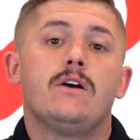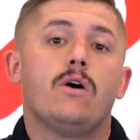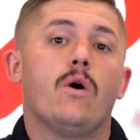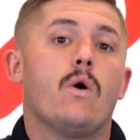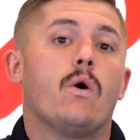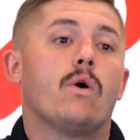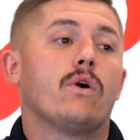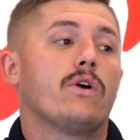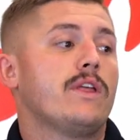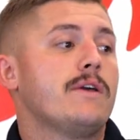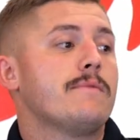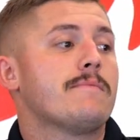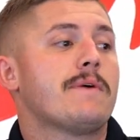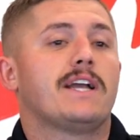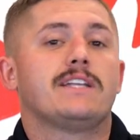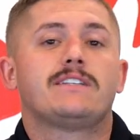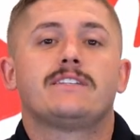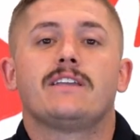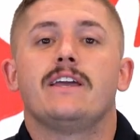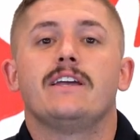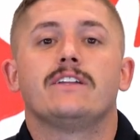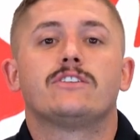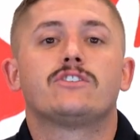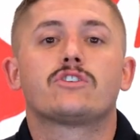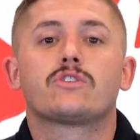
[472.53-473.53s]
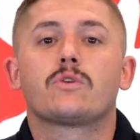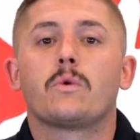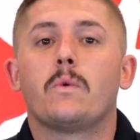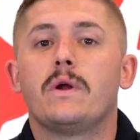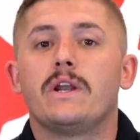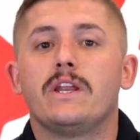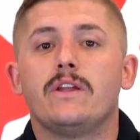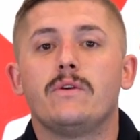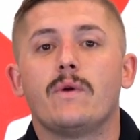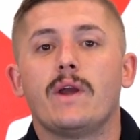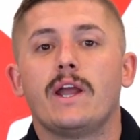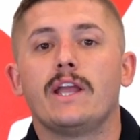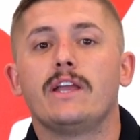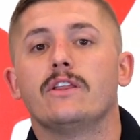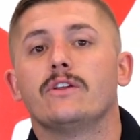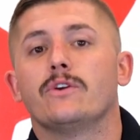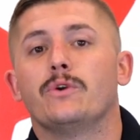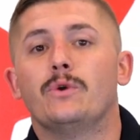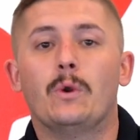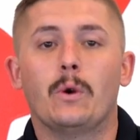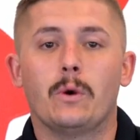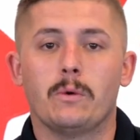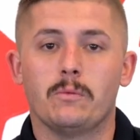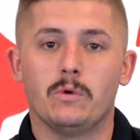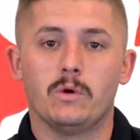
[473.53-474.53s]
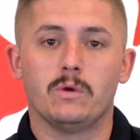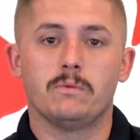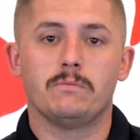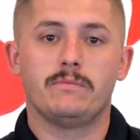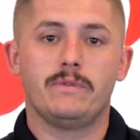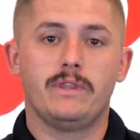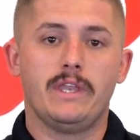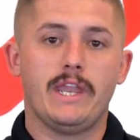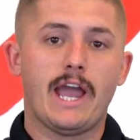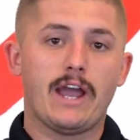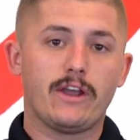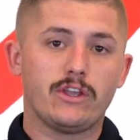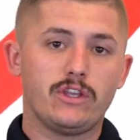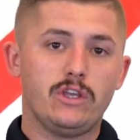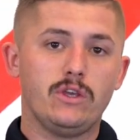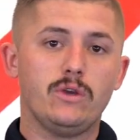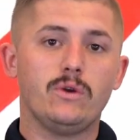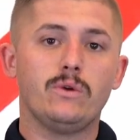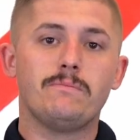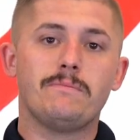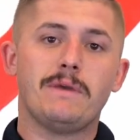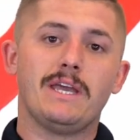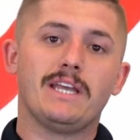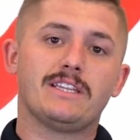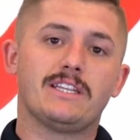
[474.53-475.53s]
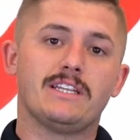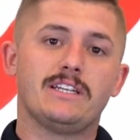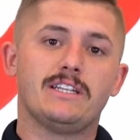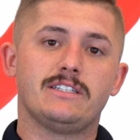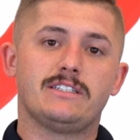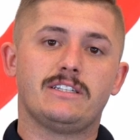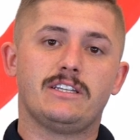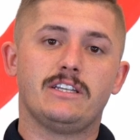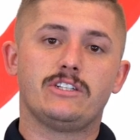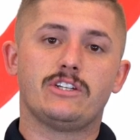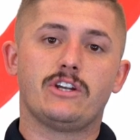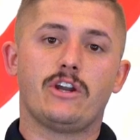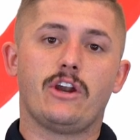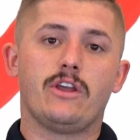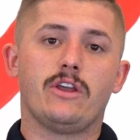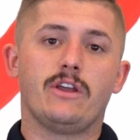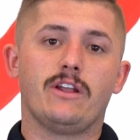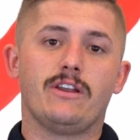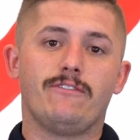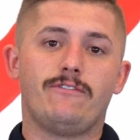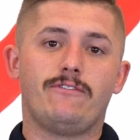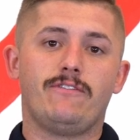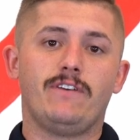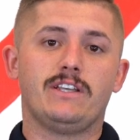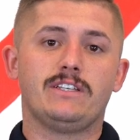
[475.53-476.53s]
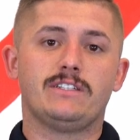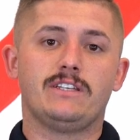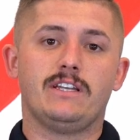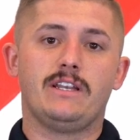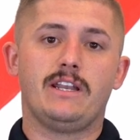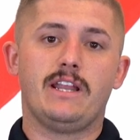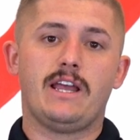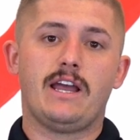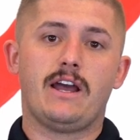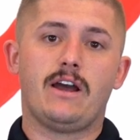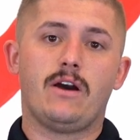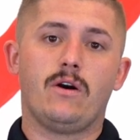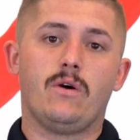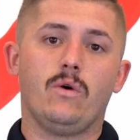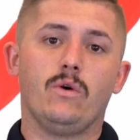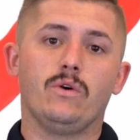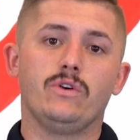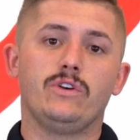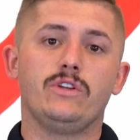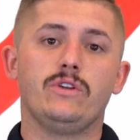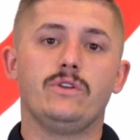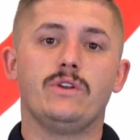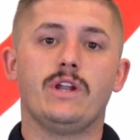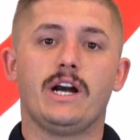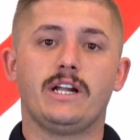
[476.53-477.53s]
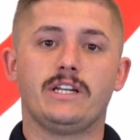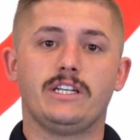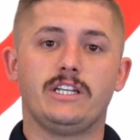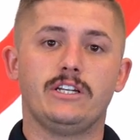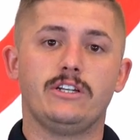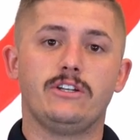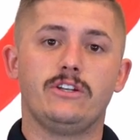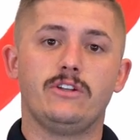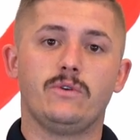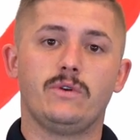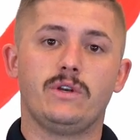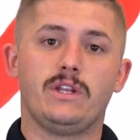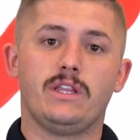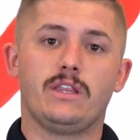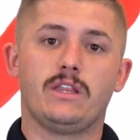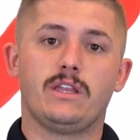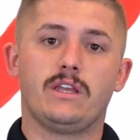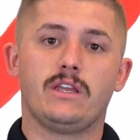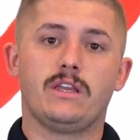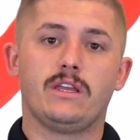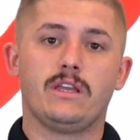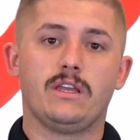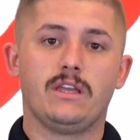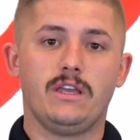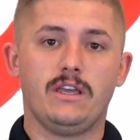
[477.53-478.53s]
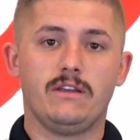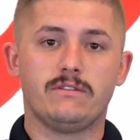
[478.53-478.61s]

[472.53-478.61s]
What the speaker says: Or they might say it's 20 regular normal. Now you make the decision, are you going to fix it now or do you not need to do anything?